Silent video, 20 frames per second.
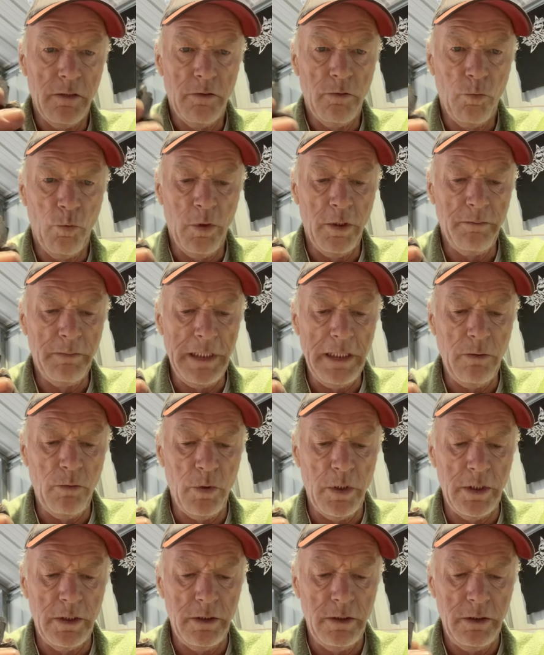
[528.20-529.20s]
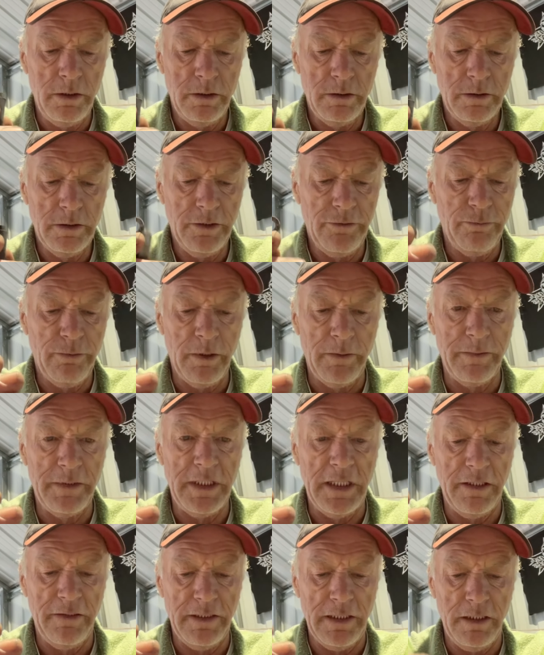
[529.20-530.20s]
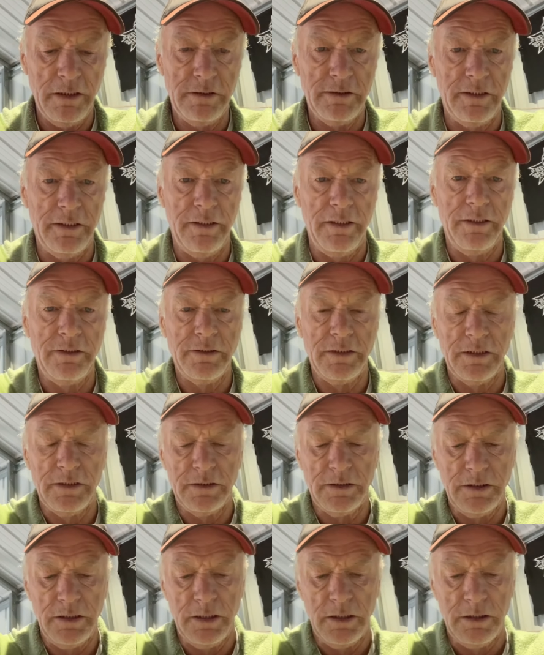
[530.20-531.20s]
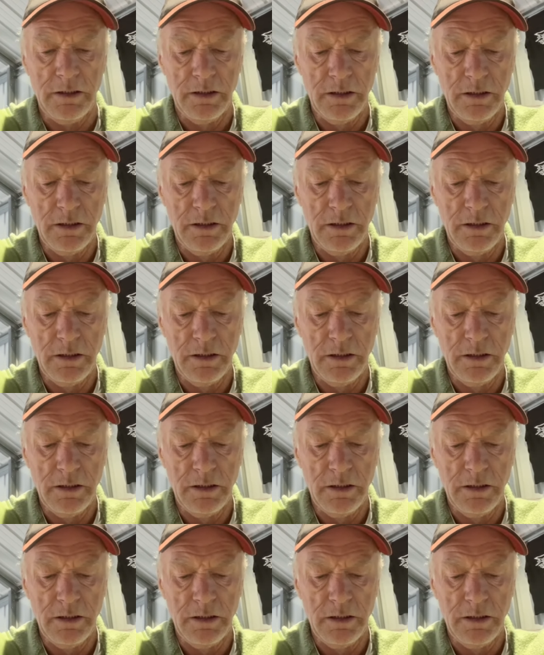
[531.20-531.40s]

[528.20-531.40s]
one by one, there's probably 10,000 of these things in here.